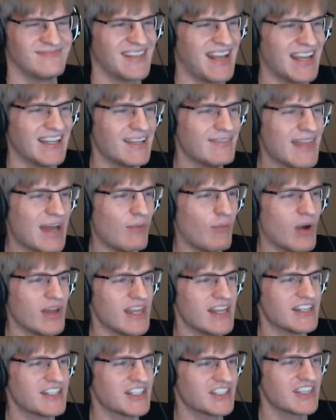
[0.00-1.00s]
I love that one
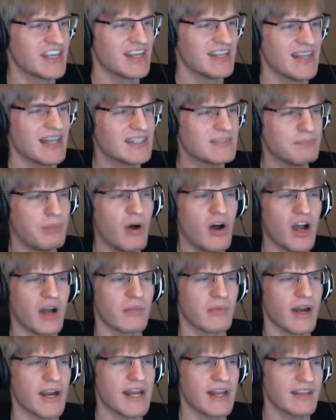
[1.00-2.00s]
that is just, that's Bob,
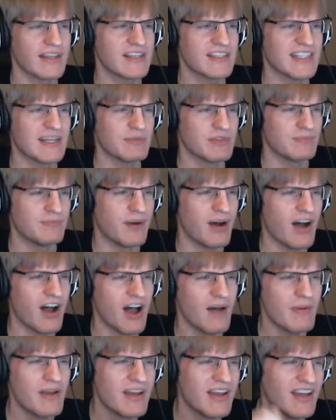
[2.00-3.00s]
right? I think his name was
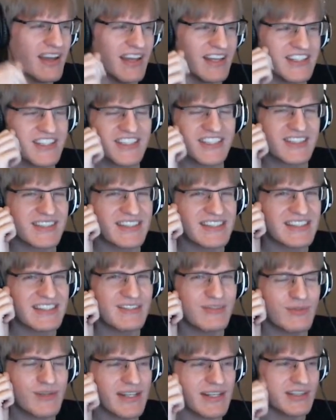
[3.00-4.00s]
Bob. It's just, it's
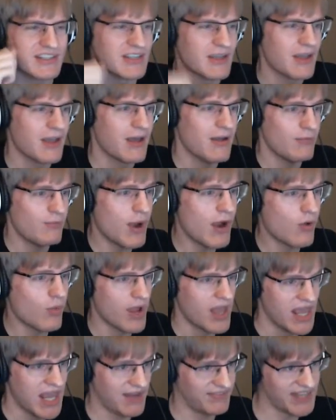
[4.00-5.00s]
so ridiculous. Whoa,
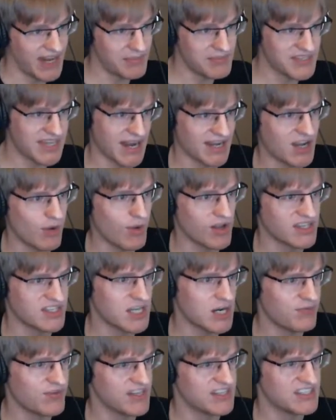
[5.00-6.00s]
if Thames can go on
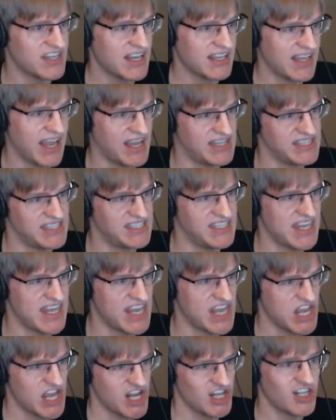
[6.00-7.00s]
surface, can
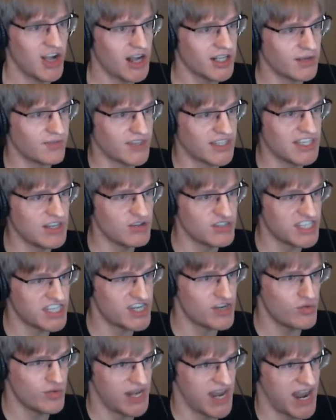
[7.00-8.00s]
see a lot of cute
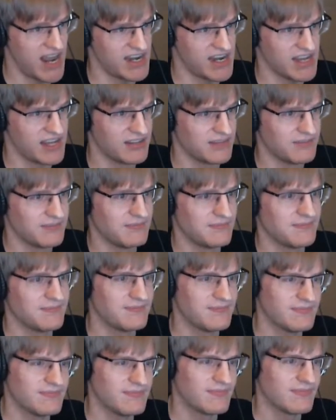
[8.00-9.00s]

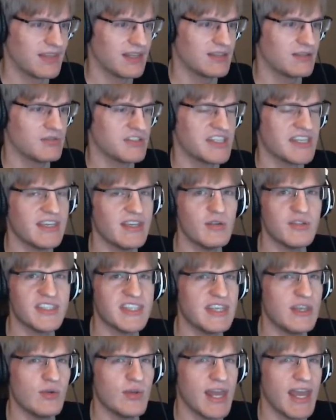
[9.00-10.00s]
Hunan. It was cute
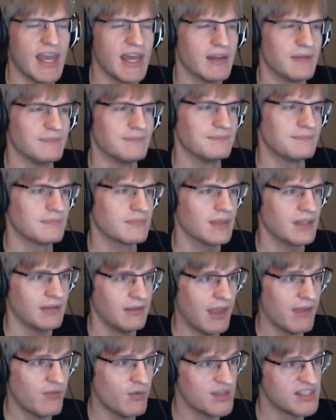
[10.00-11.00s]
Hunan.
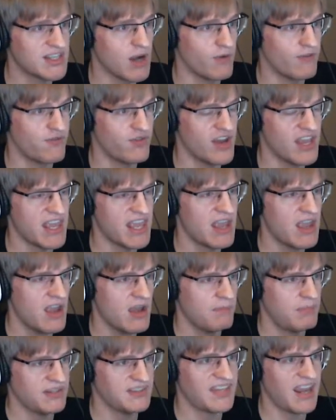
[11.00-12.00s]
Everyone's go free,
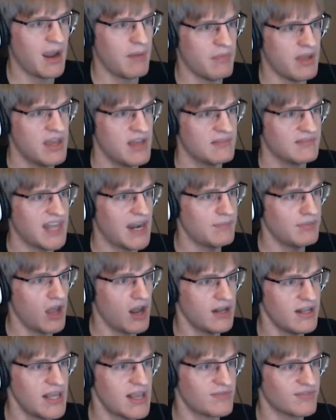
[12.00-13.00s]
but Tem
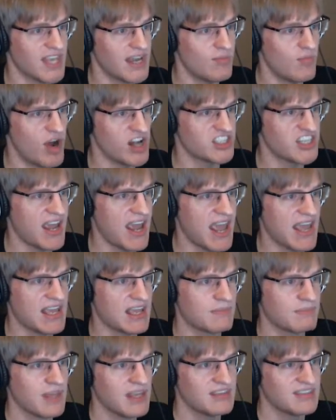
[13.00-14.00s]
not leave, Tem watch egg.
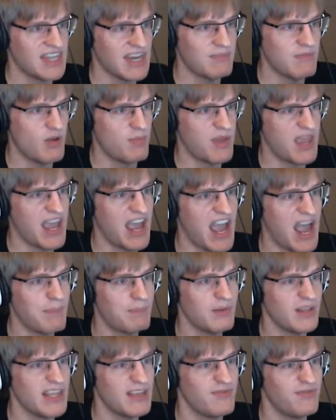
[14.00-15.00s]
Tem will be
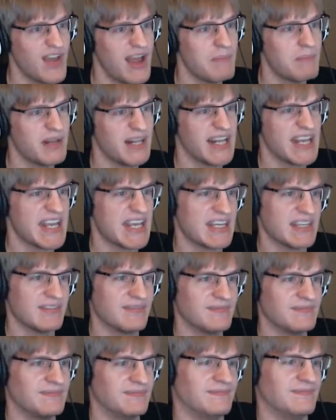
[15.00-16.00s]
happily family.
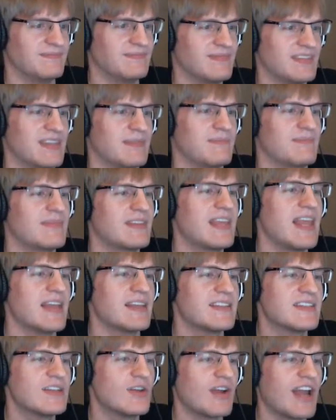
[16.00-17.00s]

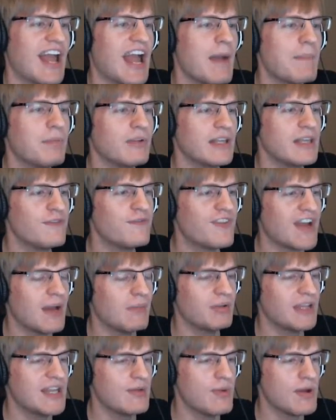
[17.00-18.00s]
Yes, you're happily
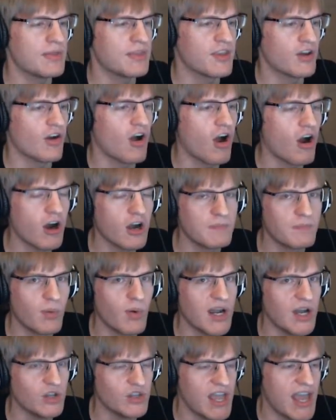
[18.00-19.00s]
family with your
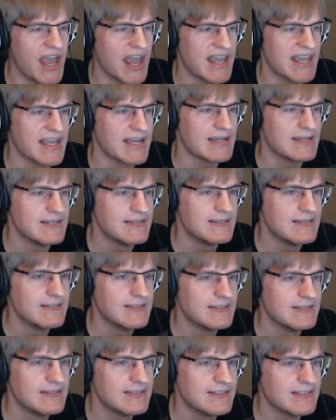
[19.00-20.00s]
hard-boiled egg.
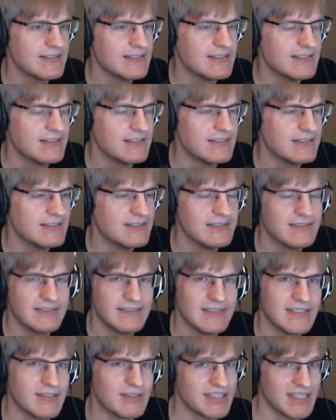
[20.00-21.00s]

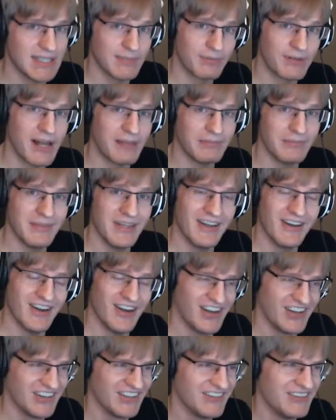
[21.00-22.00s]
Do you see the problem here?
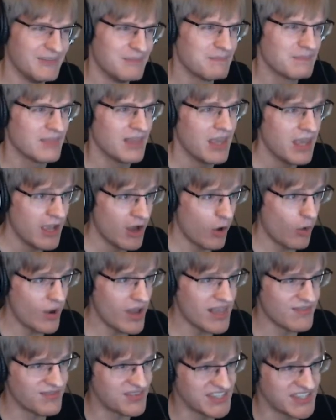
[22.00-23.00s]

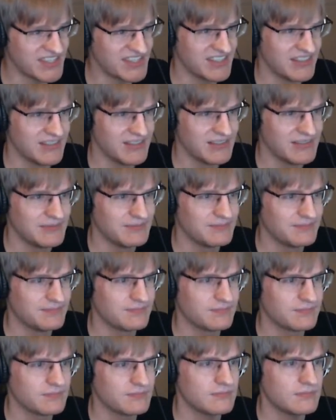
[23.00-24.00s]
Hoifs!
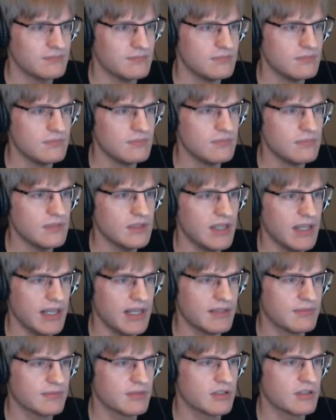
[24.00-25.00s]
Hey,
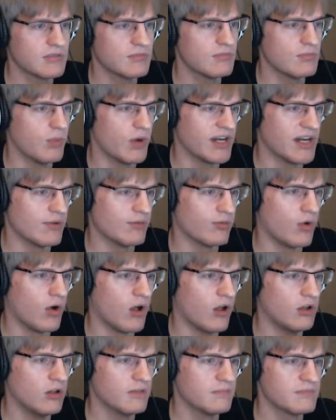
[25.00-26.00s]
one in
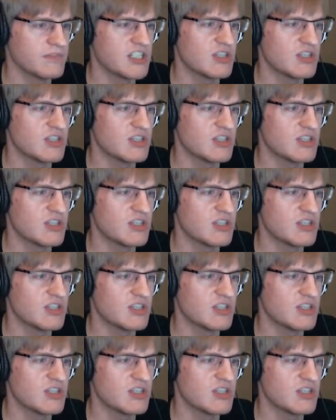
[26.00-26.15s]
wool.